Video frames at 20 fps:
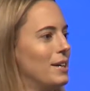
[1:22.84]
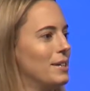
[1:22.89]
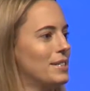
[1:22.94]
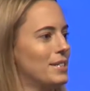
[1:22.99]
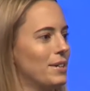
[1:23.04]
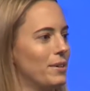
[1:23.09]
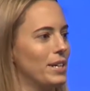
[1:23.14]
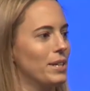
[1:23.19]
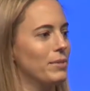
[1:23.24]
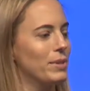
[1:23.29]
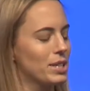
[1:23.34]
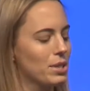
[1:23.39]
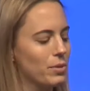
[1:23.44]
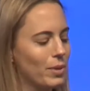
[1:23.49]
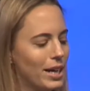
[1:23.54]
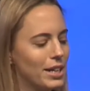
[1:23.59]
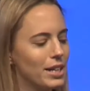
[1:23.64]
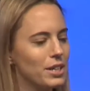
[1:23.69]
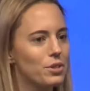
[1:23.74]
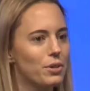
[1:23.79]
So it was
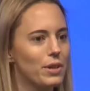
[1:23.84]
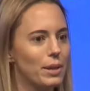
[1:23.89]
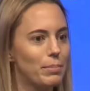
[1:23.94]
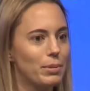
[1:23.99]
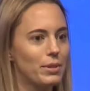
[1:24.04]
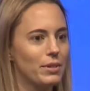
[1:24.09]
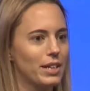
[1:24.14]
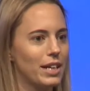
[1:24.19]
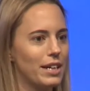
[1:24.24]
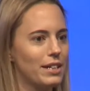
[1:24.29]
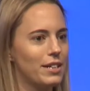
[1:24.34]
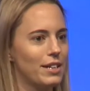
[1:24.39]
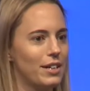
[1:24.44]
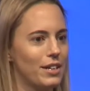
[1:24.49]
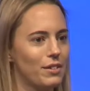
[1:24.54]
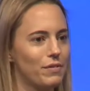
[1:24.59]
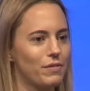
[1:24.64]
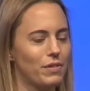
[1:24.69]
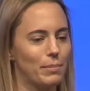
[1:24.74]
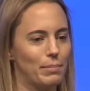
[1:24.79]
quite a trip to get
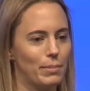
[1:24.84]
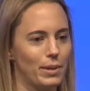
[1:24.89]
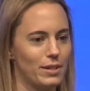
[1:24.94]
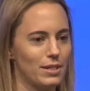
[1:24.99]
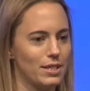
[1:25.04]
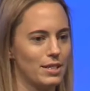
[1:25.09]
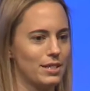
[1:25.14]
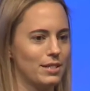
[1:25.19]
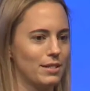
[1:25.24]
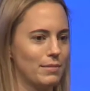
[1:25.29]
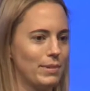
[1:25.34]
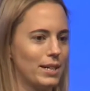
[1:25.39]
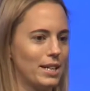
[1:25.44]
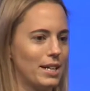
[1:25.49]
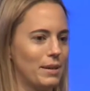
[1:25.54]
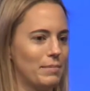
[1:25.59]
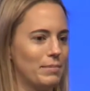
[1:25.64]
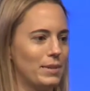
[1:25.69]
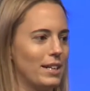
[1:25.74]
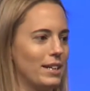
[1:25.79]
here from Boston, but
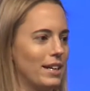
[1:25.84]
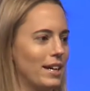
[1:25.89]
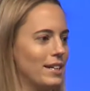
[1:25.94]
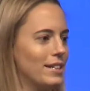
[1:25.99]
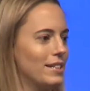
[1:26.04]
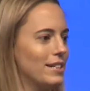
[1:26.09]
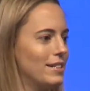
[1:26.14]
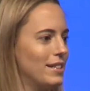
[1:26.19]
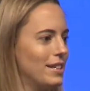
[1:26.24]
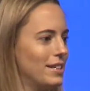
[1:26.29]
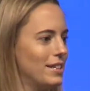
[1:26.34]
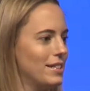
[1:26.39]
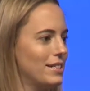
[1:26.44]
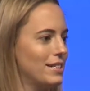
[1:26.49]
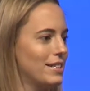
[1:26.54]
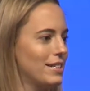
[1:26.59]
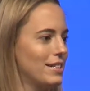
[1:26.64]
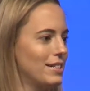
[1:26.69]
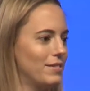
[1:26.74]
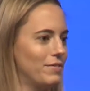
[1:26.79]
I'm delighted that
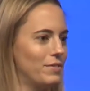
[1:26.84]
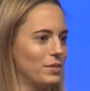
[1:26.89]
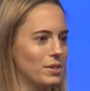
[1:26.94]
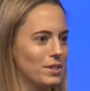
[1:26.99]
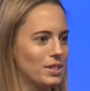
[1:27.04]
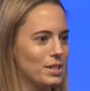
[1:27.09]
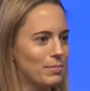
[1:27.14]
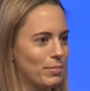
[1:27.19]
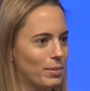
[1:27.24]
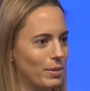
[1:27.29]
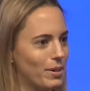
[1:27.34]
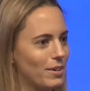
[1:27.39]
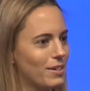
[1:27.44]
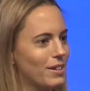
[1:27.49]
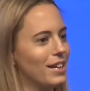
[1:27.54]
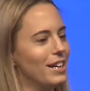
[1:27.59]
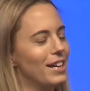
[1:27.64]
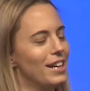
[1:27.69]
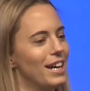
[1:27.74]
it's Würzburg,